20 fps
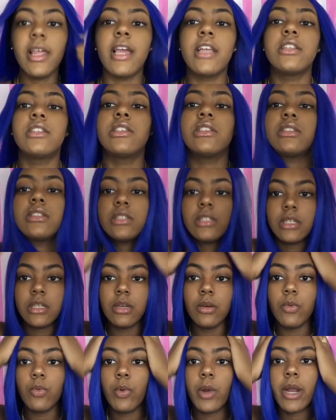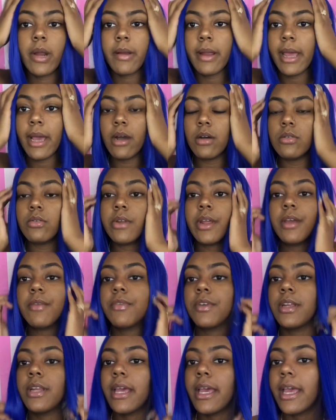like, just to wear out
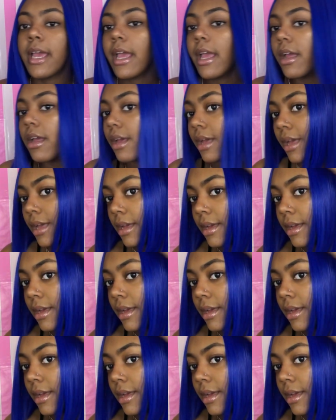every day.